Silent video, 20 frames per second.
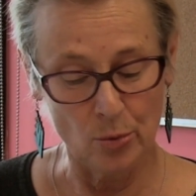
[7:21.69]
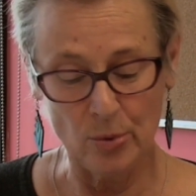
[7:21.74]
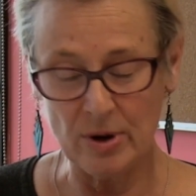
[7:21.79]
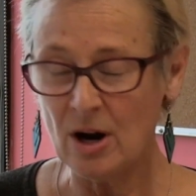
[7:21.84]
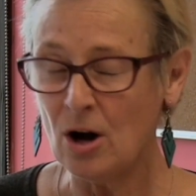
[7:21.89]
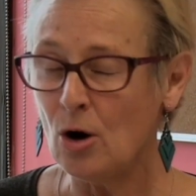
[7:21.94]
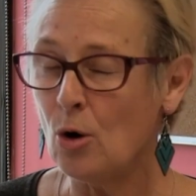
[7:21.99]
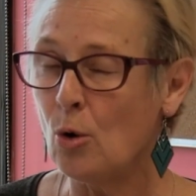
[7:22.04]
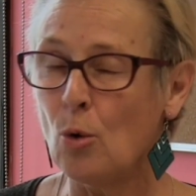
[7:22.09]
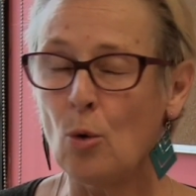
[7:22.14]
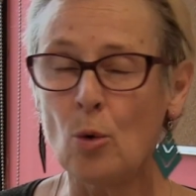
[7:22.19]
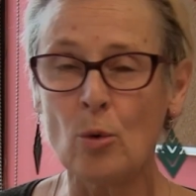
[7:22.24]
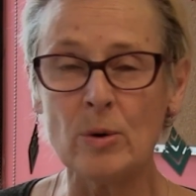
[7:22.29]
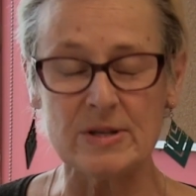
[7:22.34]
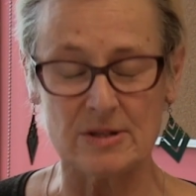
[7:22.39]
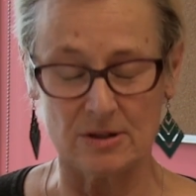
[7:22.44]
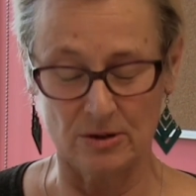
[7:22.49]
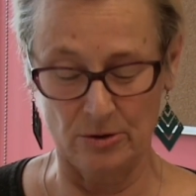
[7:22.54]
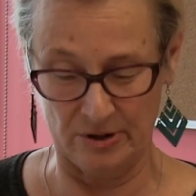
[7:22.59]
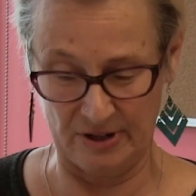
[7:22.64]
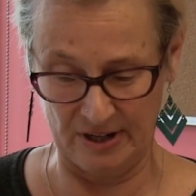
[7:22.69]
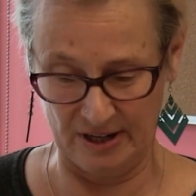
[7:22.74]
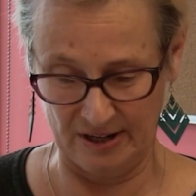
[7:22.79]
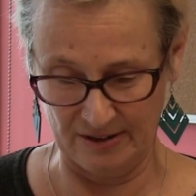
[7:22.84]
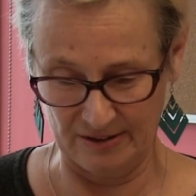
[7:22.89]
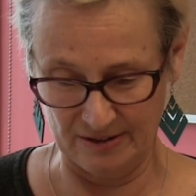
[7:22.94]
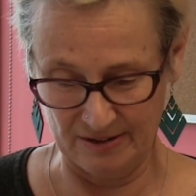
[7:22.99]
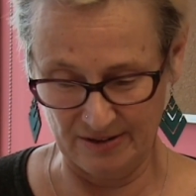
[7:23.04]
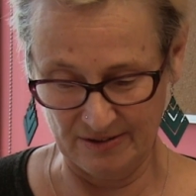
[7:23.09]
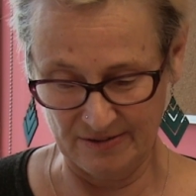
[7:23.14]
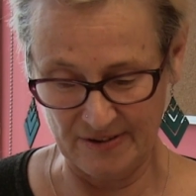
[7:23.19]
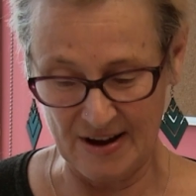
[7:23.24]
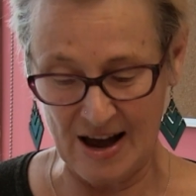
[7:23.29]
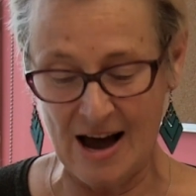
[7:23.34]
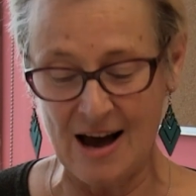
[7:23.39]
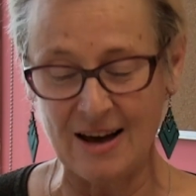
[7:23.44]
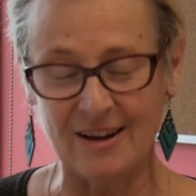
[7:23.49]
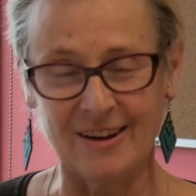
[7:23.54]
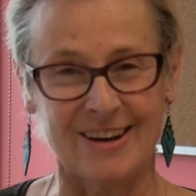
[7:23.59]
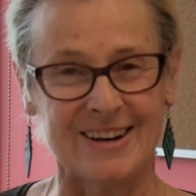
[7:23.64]
We are always looking
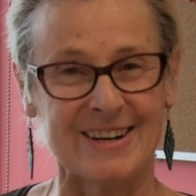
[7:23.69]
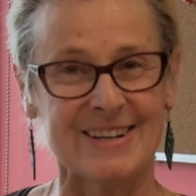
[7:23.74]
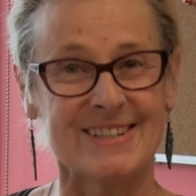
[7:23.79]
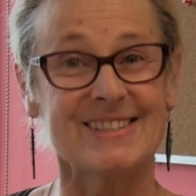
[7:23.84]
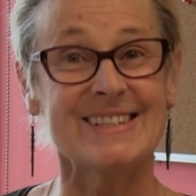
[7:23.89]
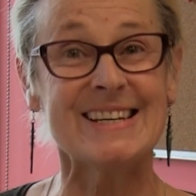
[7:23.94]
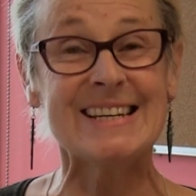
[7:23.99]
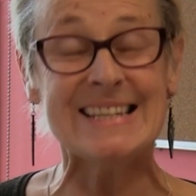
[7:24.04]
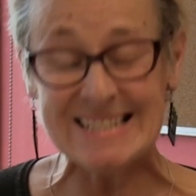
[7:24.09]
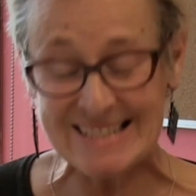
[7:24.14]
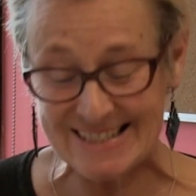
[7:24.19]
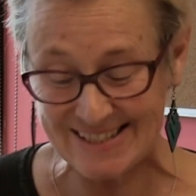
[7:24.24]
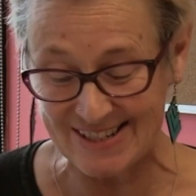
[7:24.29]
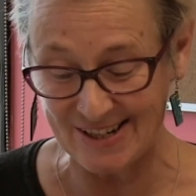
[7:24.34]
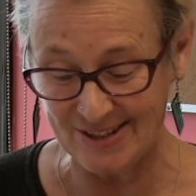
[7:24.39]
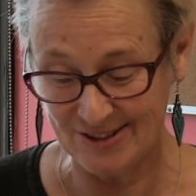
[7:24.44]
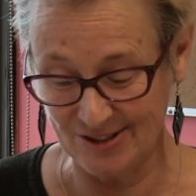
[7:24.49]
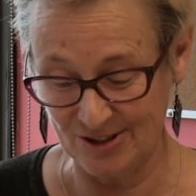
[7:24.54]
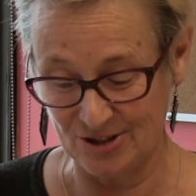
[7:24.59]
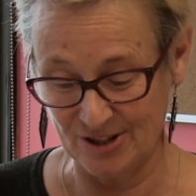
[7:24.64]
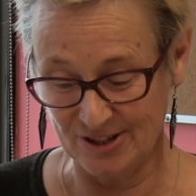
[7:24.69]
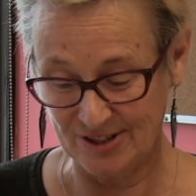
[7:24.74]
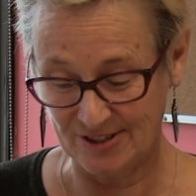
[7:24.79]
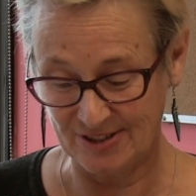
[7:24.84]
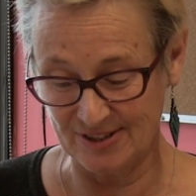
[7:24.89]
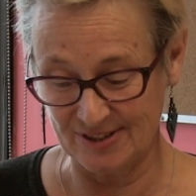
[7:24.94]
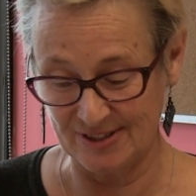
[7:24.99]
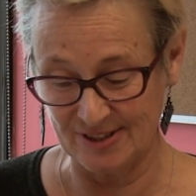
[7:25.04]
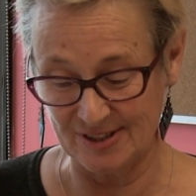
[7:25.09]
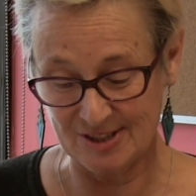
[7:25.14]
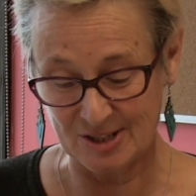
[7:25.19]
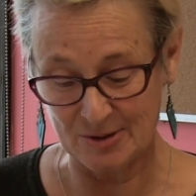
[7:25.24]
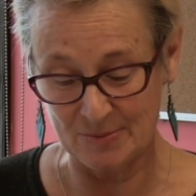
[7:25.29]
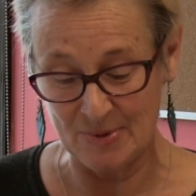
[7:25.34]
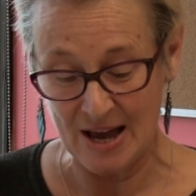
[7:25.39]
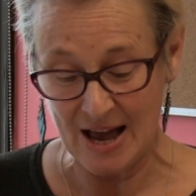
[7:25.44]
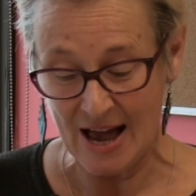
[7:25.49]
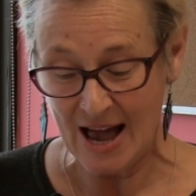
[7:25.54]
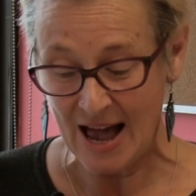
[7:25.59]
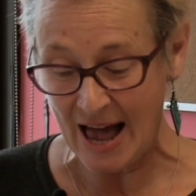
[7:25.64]
for allies inside the justice
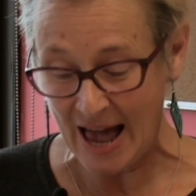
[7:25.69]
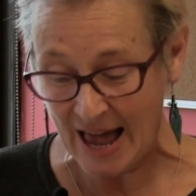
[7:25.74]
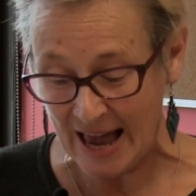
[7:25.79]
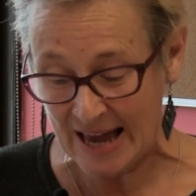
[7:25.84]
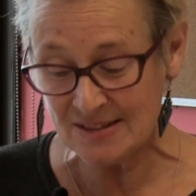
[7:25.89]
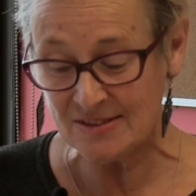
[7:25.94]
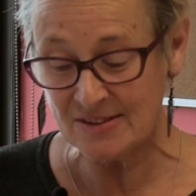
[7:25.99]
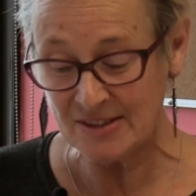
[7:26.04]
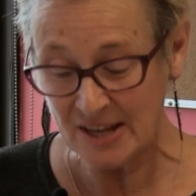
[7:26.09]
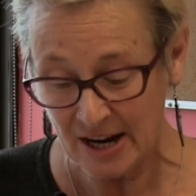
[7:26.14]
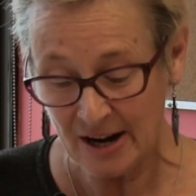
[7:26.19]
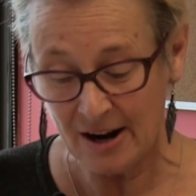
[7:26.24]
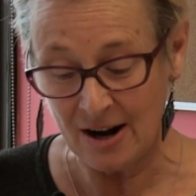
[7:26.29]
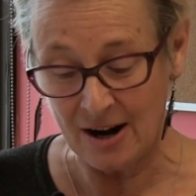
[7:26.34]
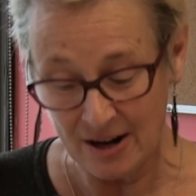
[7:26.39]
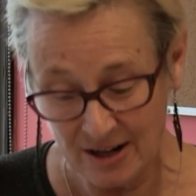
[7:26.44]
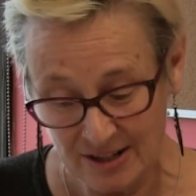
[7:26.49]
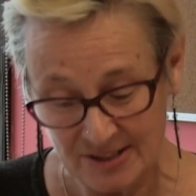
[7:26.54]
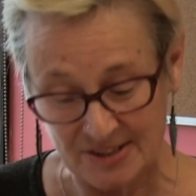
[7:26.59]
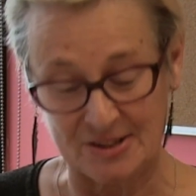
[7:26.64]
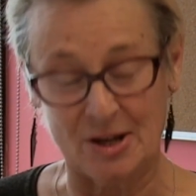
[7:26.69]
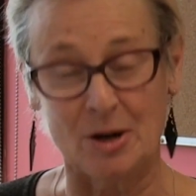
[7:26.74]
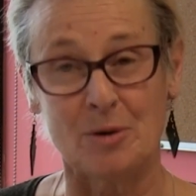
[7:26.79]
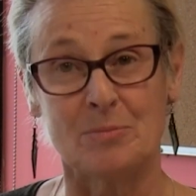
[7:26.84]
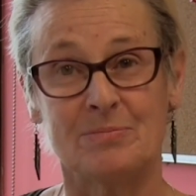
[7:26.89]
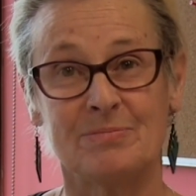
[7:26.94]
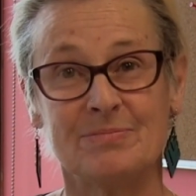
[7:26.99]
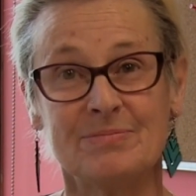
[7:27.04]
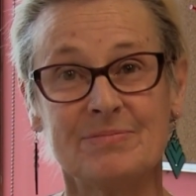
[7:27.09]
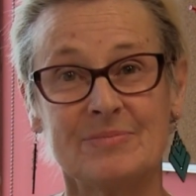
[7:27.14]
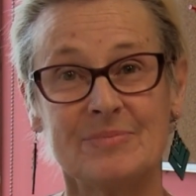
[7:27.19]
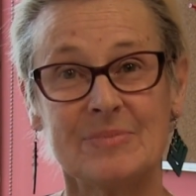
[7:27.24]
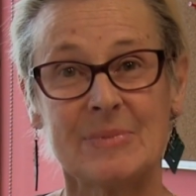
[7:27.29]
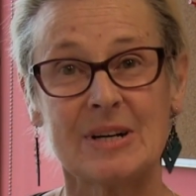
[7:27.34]
system, and there are some.